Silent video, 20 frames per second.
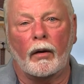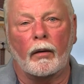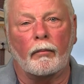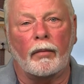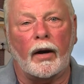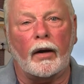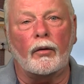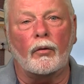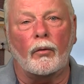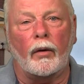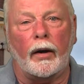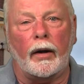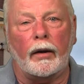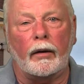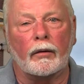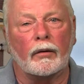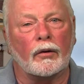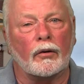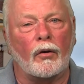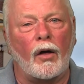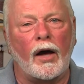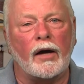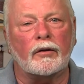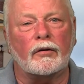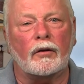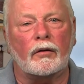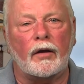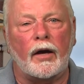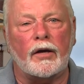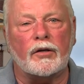By the way, long
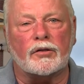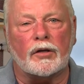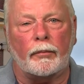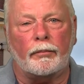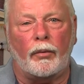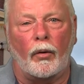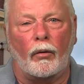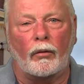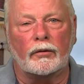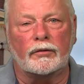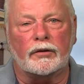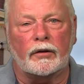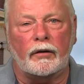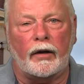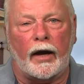delays at polls in